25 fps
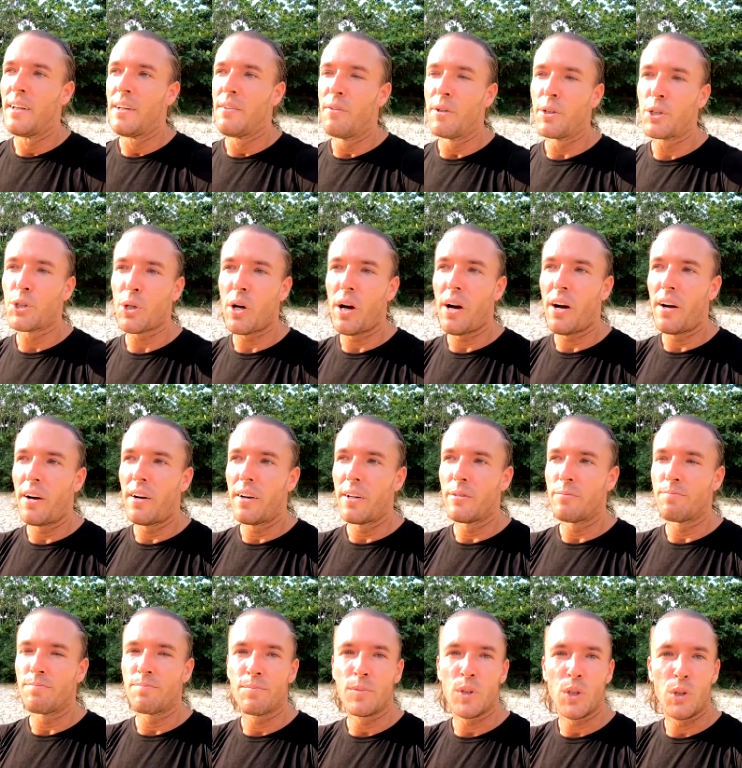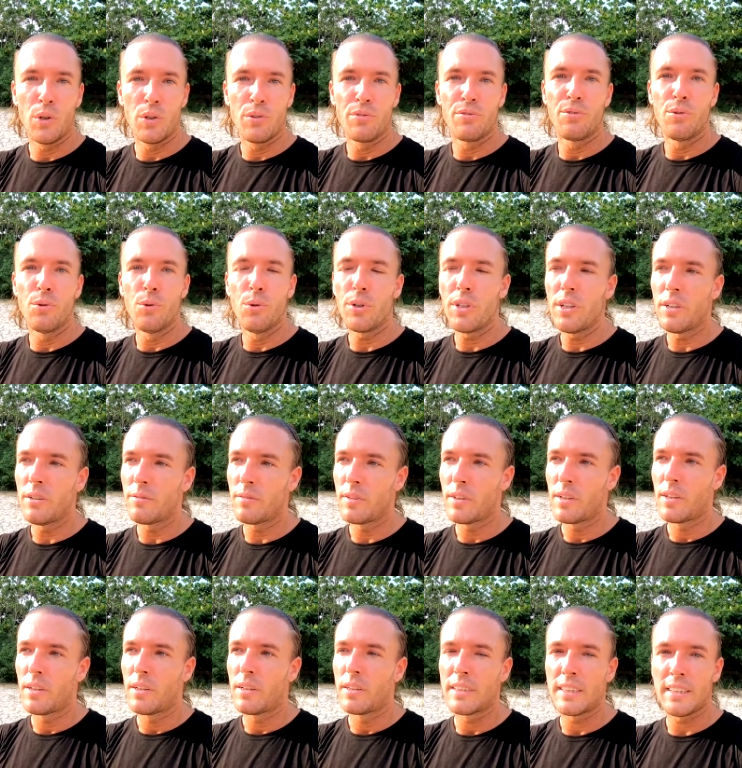which are um, good food,
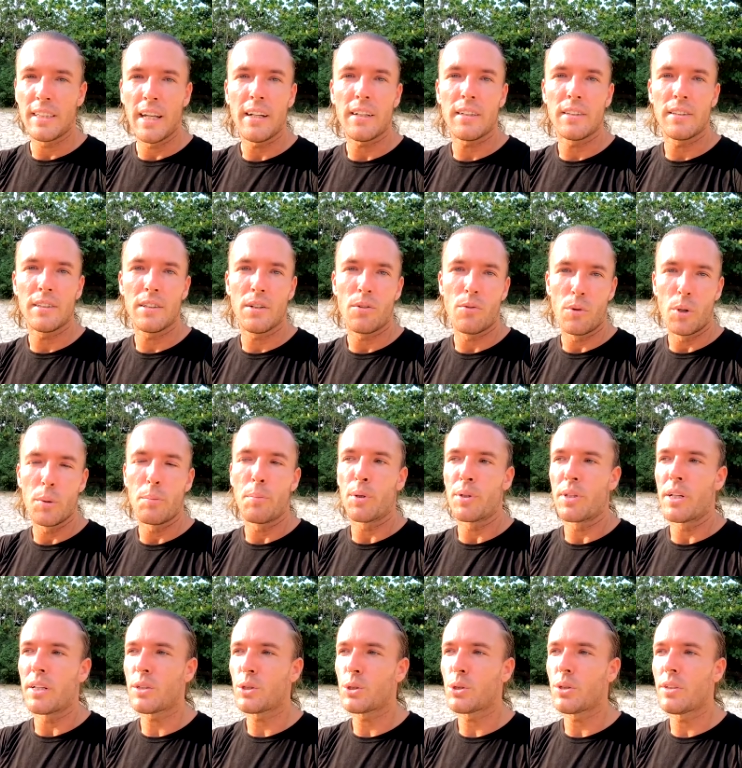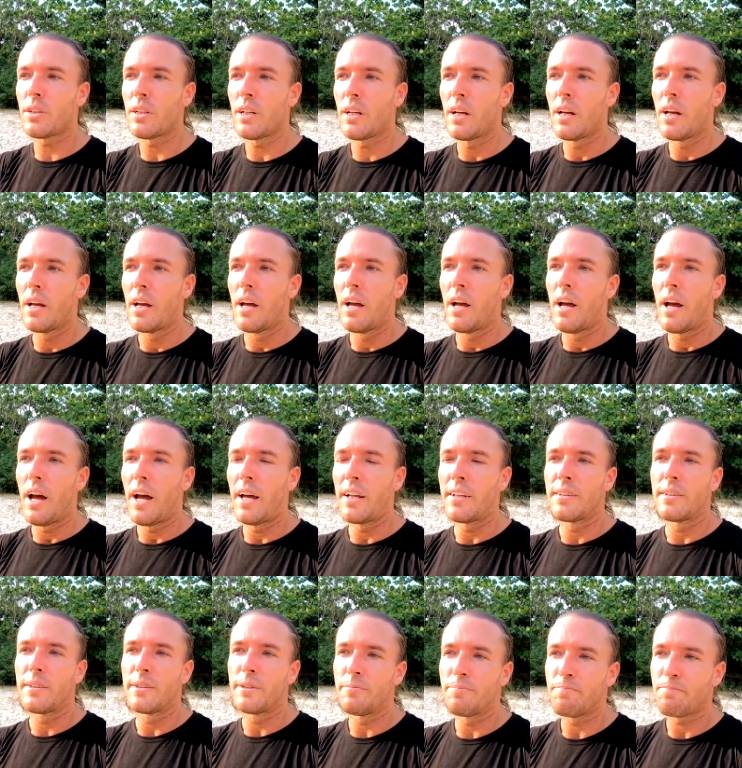sex, reproduction,
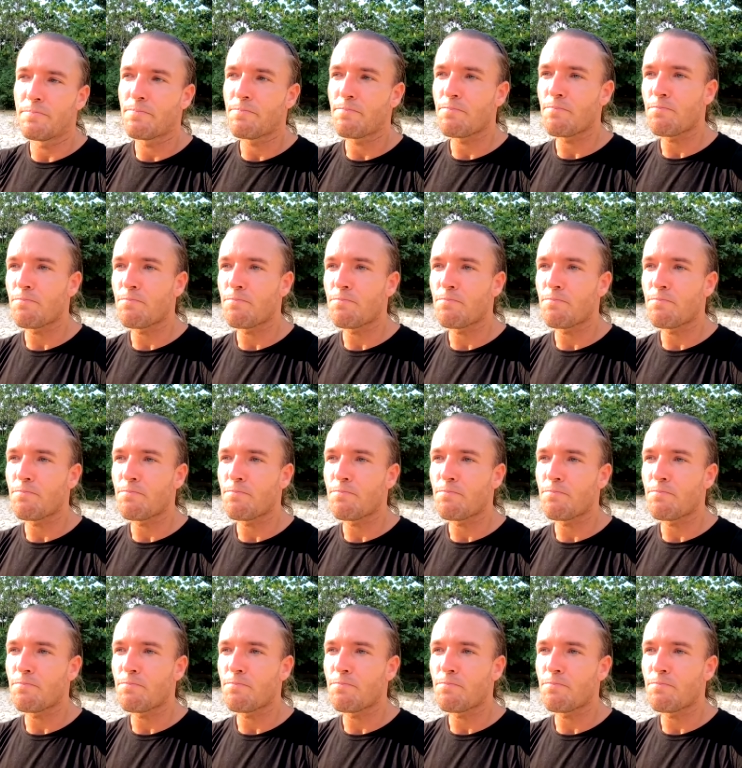and um,